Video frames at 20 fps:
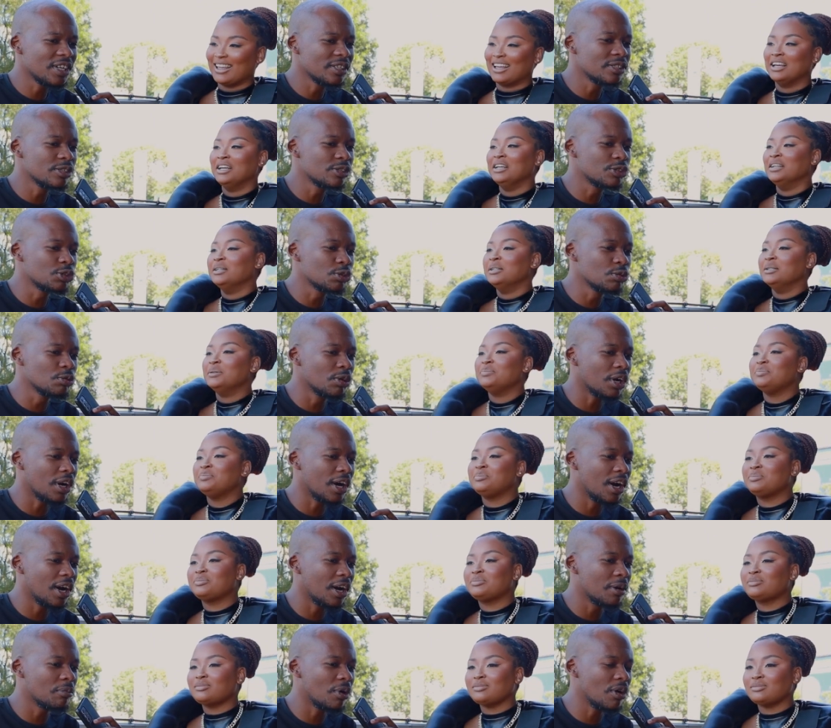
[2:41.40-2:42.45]
Speaker 1: then did you
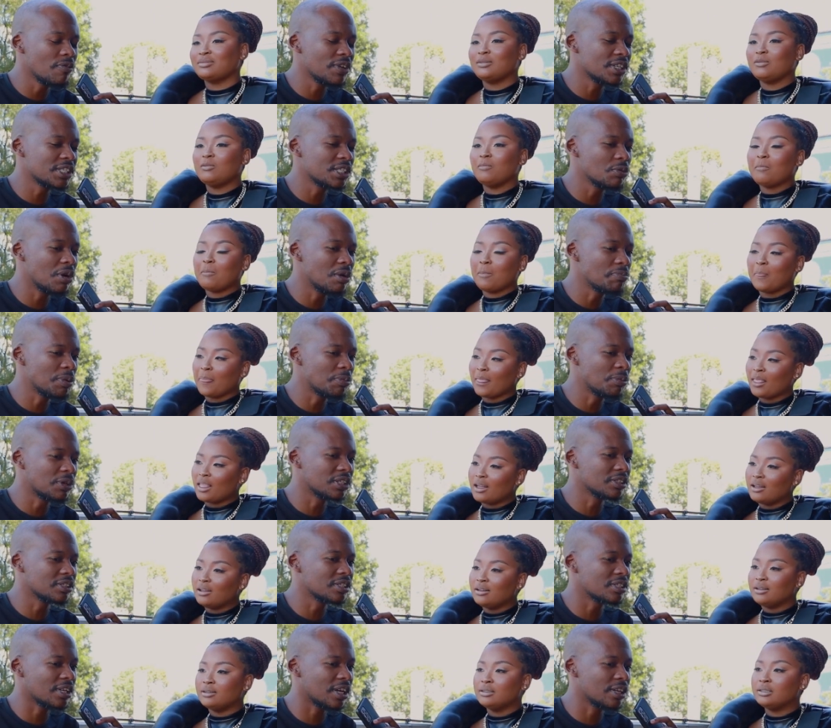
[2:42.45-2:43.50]
um, obviously when people
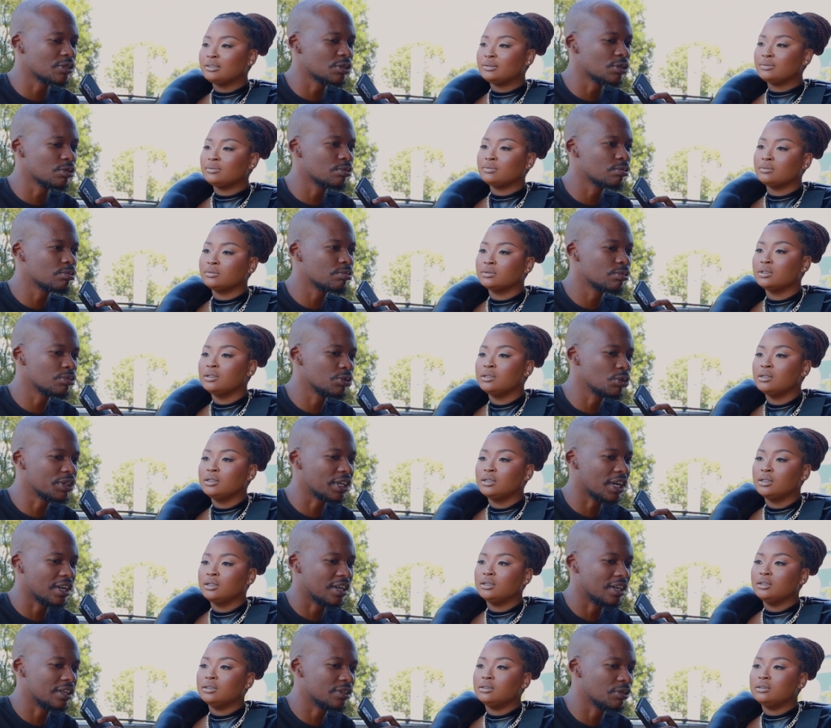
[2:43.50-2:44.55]
criticize you, you
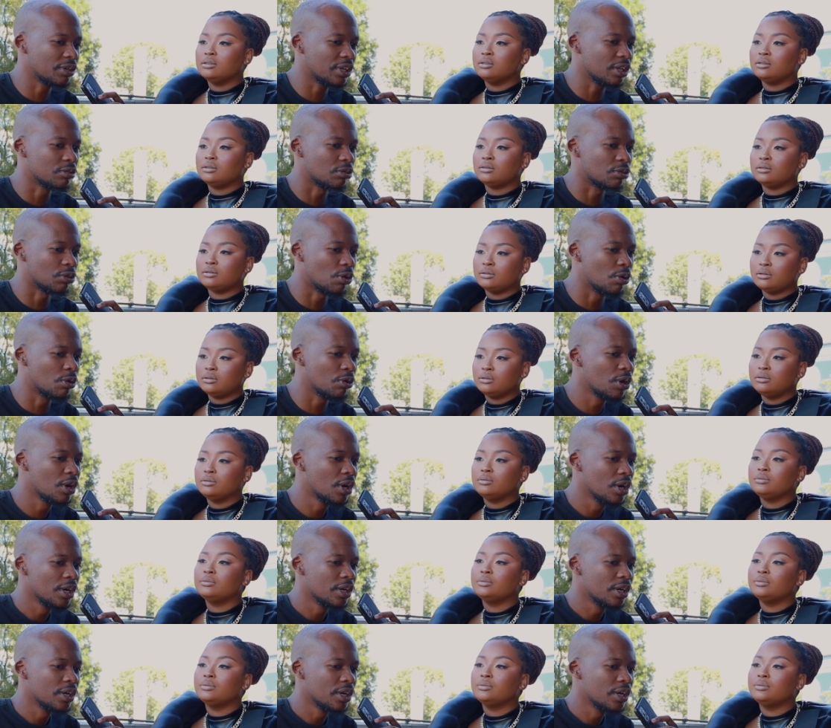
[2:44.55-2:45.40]
can you can grow.